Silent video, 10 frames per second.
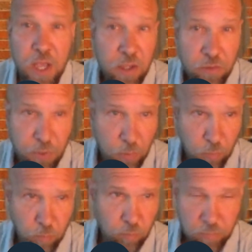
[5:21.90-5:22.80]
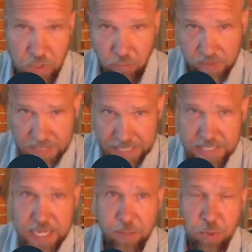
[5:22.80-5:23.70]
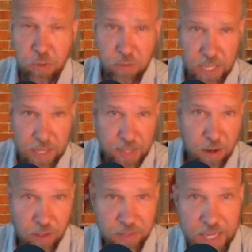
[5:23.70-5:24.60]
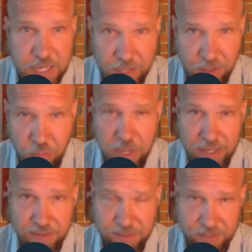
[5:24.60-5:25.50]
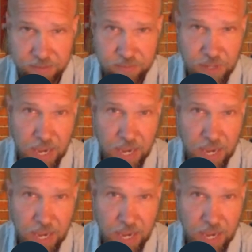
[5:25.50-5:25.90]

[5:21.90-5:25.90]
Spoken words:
So using that table and then online yellow pages,